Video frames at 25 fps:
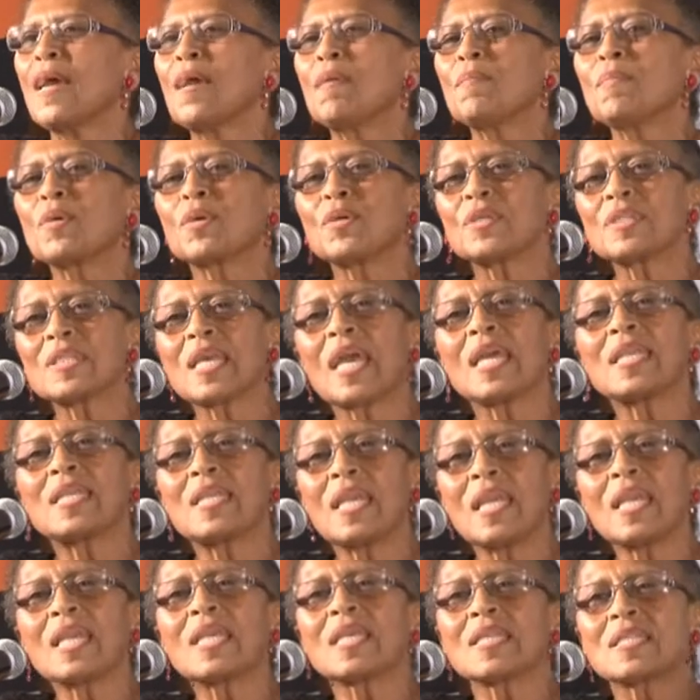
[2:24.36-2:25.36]
because I
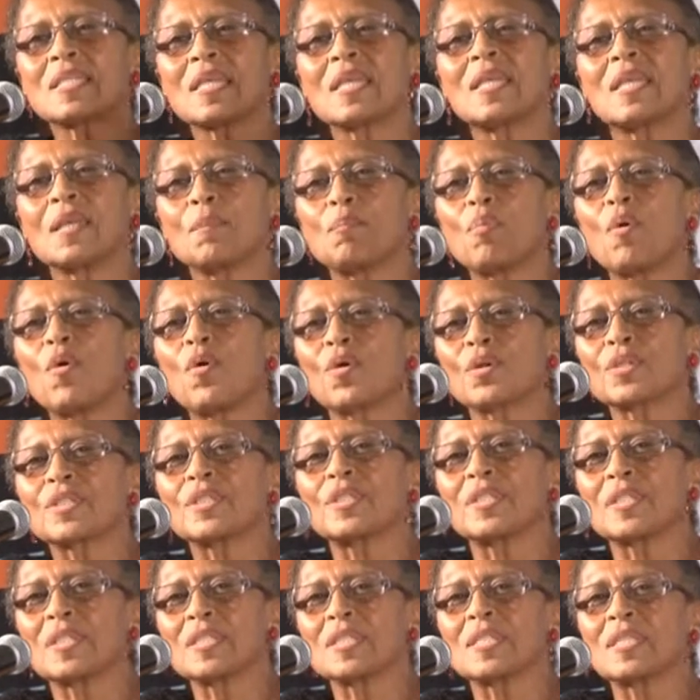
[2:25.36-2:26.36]
think it's an
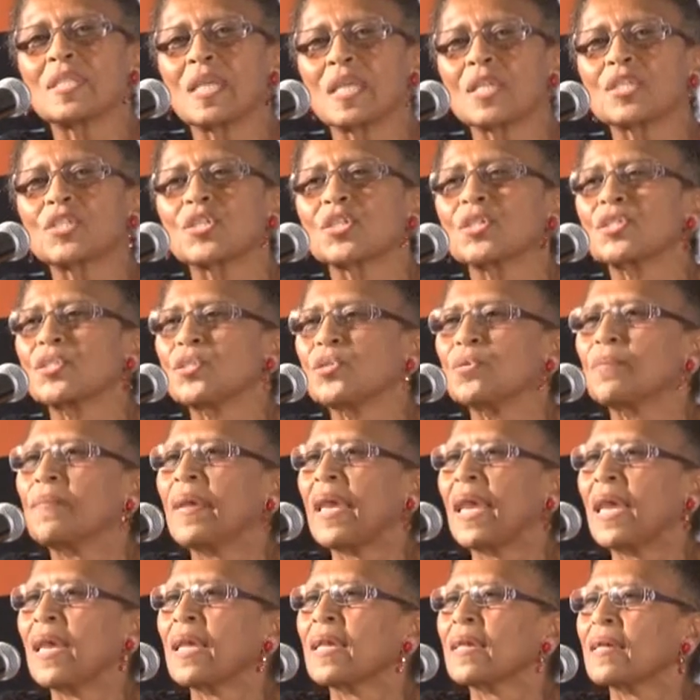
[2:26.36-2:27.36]
important distinction to
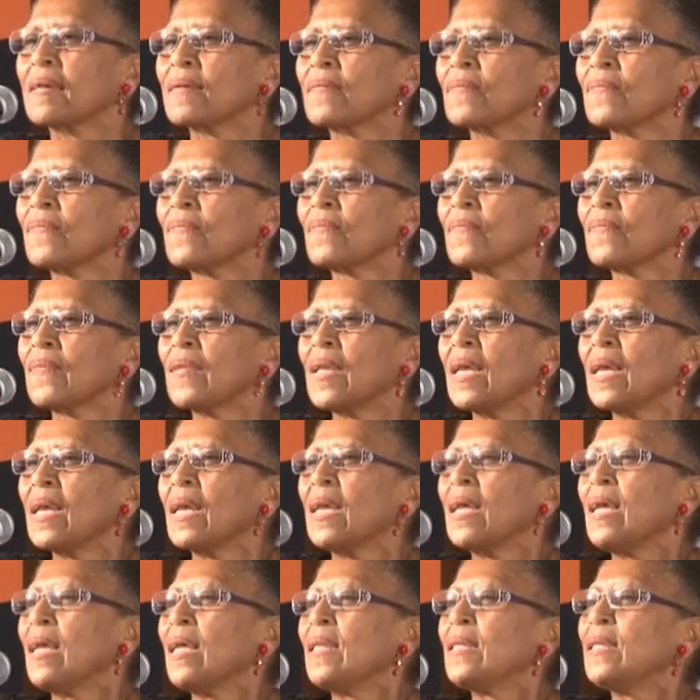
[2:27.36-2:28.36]
make.
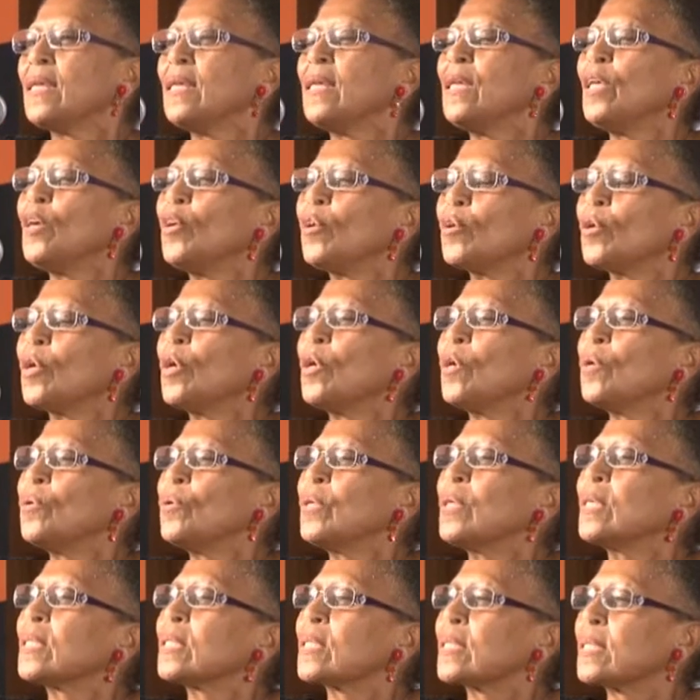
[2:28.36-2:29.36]
The
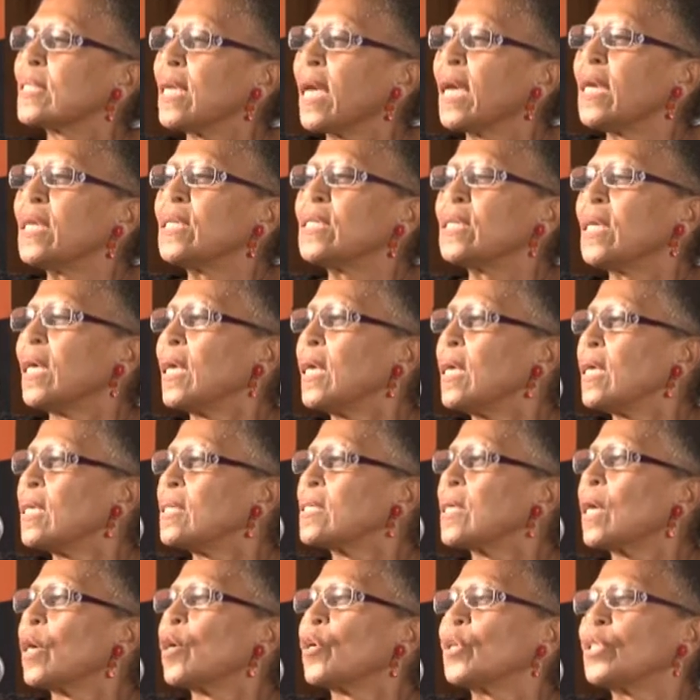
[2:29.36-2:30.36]
neocolonial state
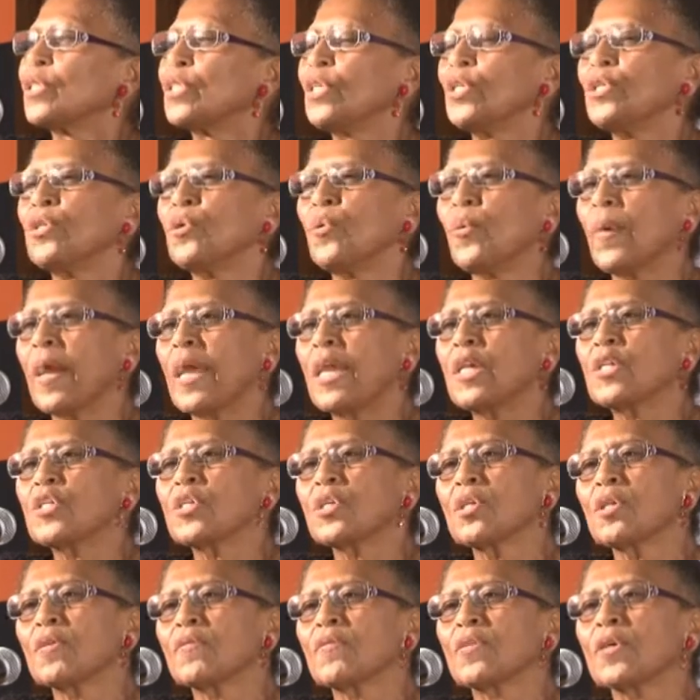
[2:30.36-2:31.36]
is a
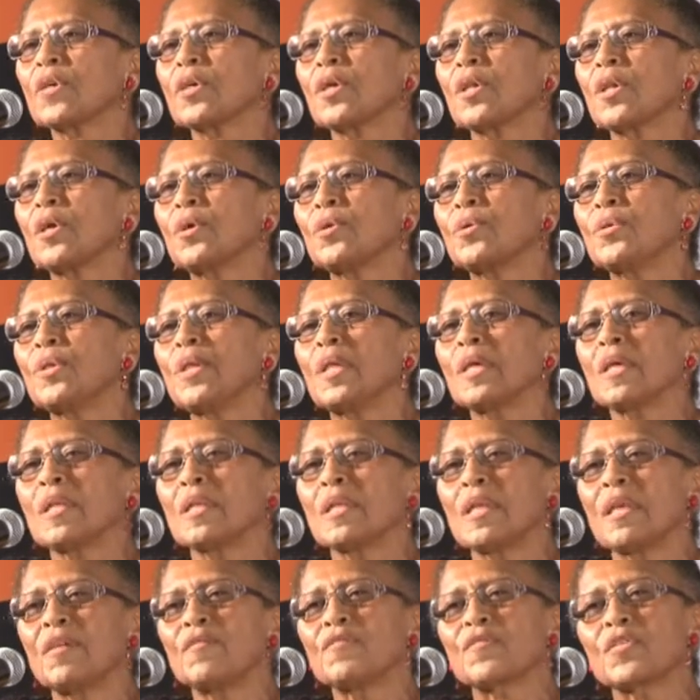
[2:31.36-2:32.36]
continuation of the
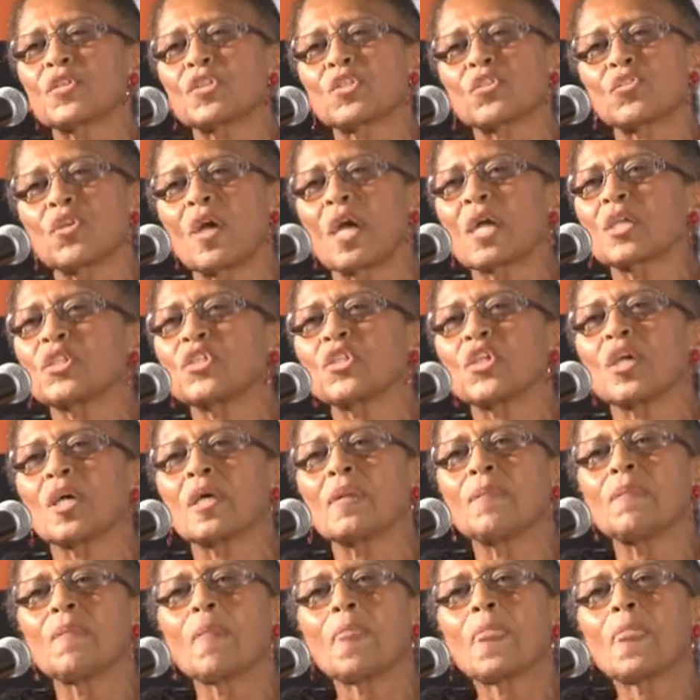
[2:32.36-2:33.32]
colonial infrastructure,